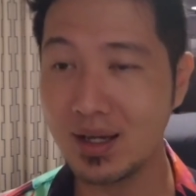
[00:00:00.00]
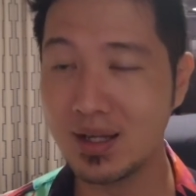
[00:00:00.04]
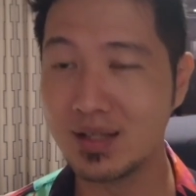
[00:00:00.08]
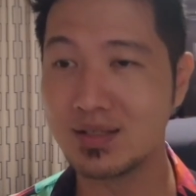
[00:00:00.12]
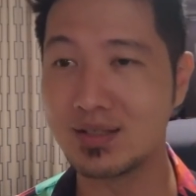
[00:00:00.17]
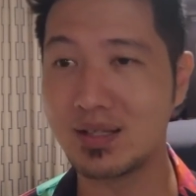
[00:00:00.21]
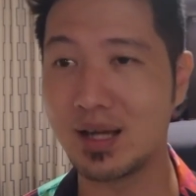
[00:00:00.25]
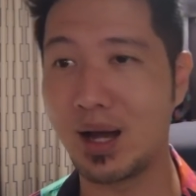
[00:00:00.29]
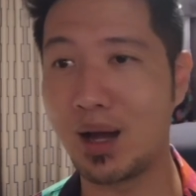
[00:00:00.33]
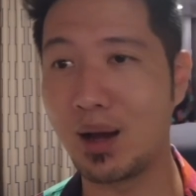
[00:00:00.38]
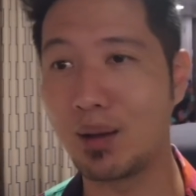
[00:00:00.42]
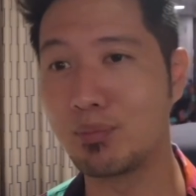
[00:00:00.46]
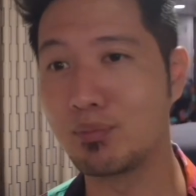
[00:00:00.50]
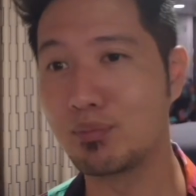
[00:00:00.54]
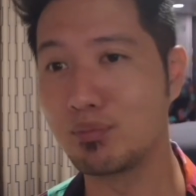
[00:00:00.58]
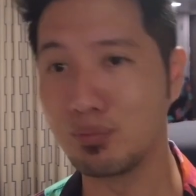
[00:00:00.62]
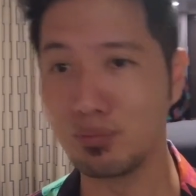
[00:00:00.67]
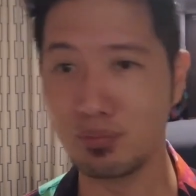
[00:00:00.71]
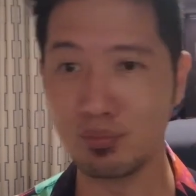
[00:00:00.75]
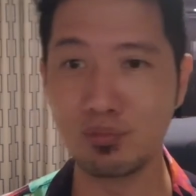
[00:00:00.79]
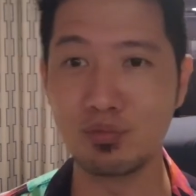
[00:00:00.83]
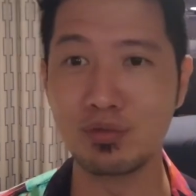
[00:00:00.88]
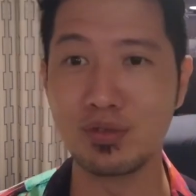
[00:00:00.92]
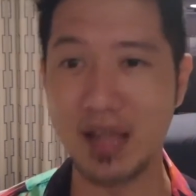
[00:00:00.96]
some
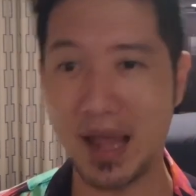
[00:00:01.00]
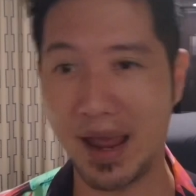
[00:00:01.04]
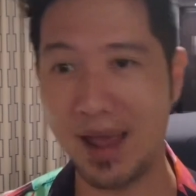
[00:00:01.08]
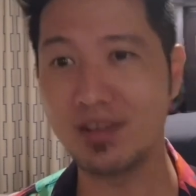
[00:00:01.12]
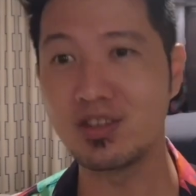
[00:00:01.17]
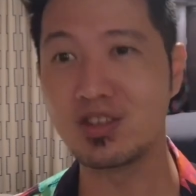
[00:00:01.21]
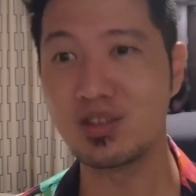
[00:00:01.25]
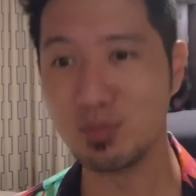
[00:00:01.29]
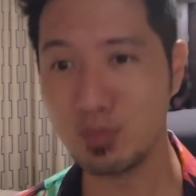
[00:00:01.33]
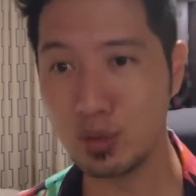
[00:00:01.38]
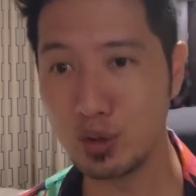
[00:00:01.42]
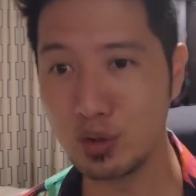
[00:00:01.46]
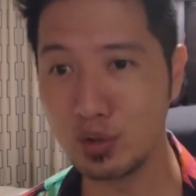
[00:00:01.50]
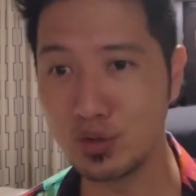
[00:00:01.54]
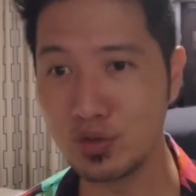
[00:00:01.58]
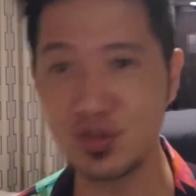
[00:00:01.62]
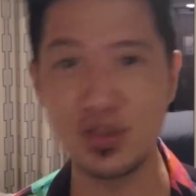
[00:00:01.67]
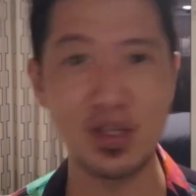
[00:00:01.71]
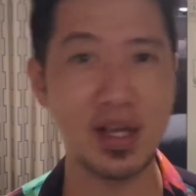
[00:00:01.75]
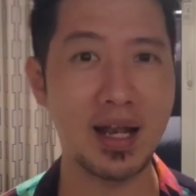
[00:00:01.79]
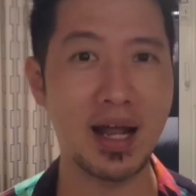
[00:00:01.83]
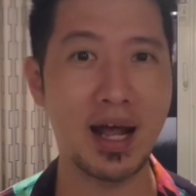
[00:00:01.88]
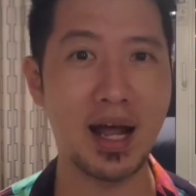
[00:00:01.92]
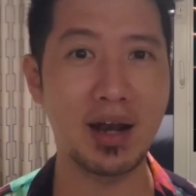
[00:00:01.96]
dance
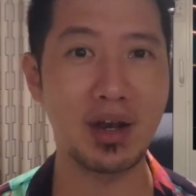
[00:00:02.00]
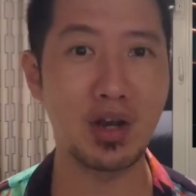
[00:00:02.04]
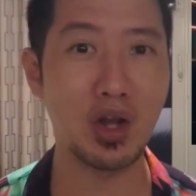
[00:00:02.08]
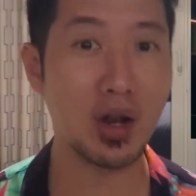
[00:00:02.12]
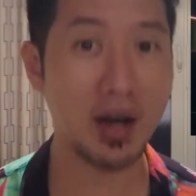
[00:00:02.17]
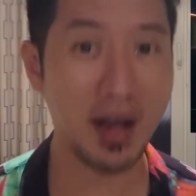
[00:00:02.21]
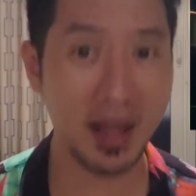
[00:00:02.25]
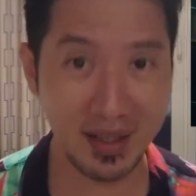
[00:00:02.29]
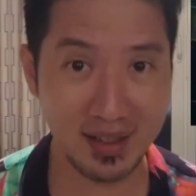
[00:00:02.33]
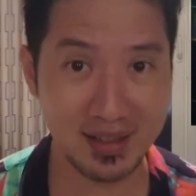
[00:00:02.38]
moves that are not